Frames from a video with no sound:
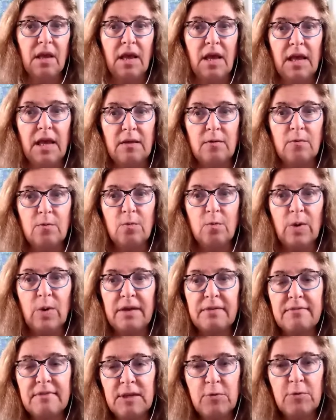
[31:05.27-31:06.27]
And I
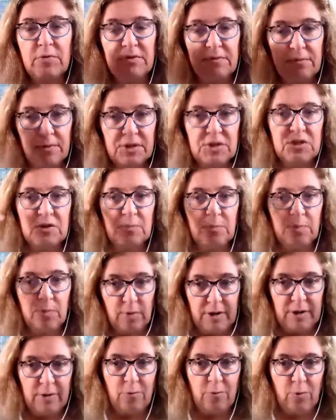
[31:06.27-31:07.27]
think we've reached a
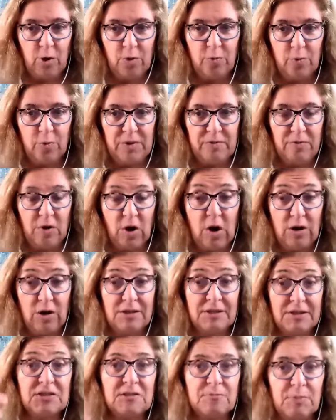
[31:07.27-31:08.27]
point where we've all
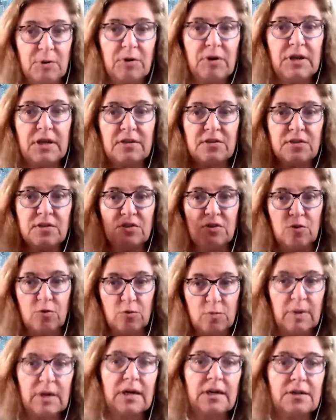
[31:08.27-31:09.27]
experienced so
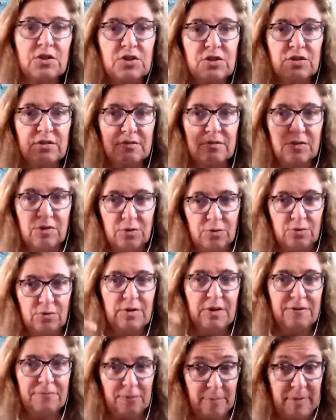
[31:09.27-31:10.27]
much new
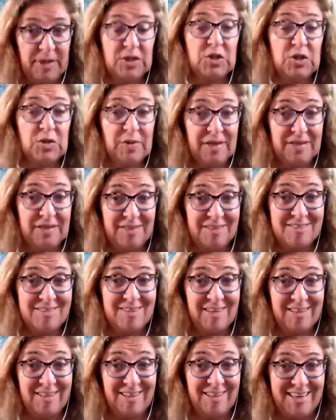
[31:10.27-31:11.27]
information like this
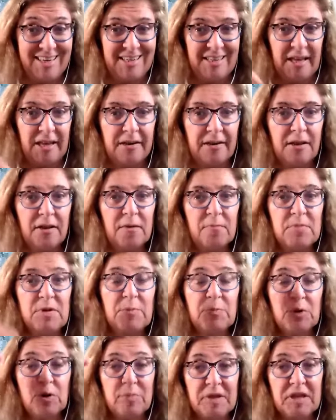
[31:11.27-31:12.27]
online that
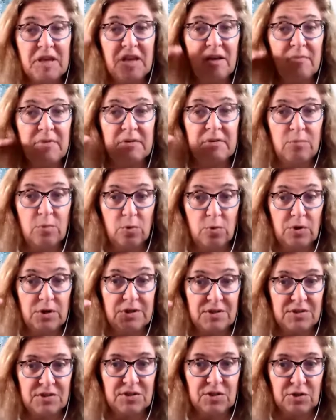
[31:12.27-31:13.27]
people are becoming more
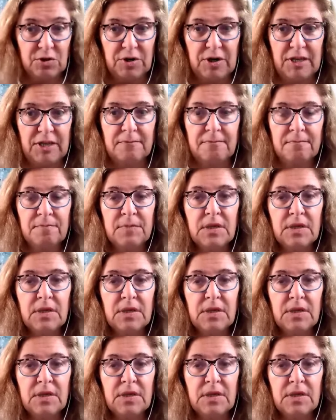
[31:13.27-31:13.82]
discerning.